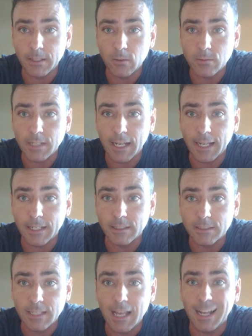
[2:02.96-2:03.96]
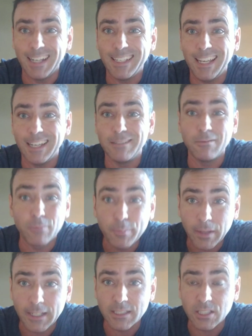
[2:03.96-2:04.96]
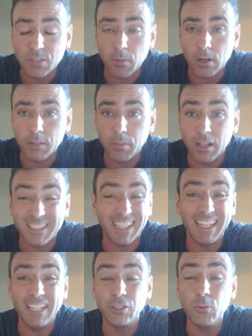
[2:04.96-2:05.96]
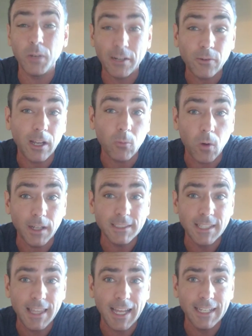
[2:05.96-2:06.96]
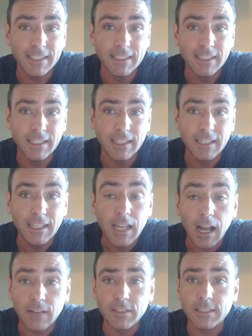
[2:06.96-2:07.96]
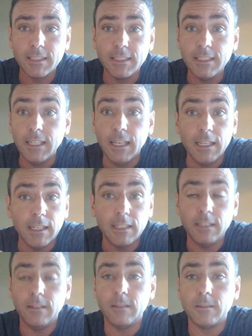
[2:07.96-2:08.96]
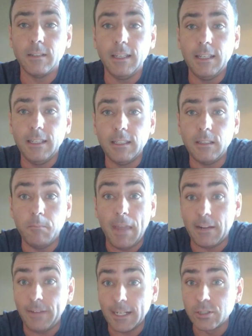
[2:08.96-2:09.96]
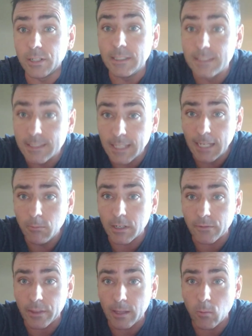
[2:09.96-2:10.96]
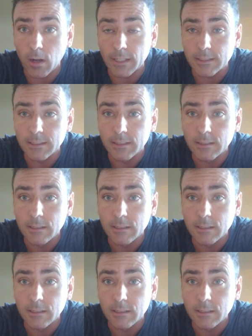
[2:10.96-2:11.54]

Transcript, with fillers: my own tires. I can't replace the spark plugs. I can't do whatever I want to that. Obviously, you know, the manufacturer can say whatever they want,